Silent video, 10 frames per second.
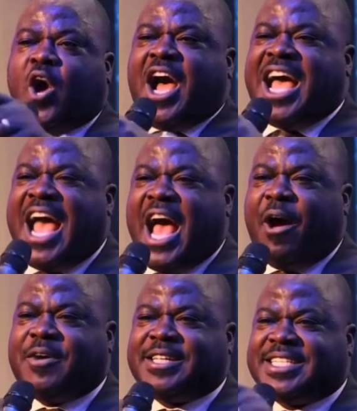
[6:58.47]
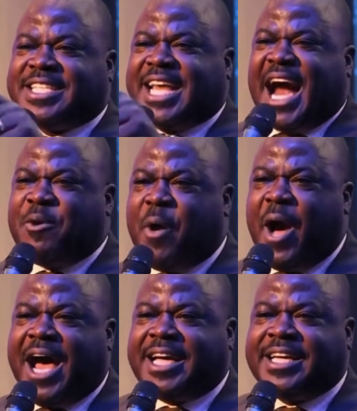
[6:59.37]
believe? Let me prove it. I
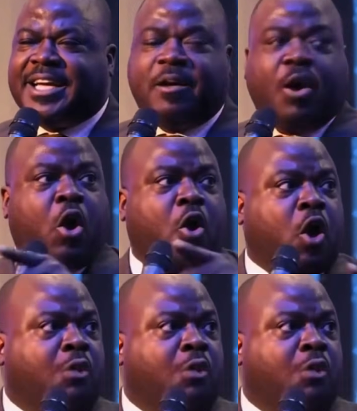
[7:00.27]
hope you know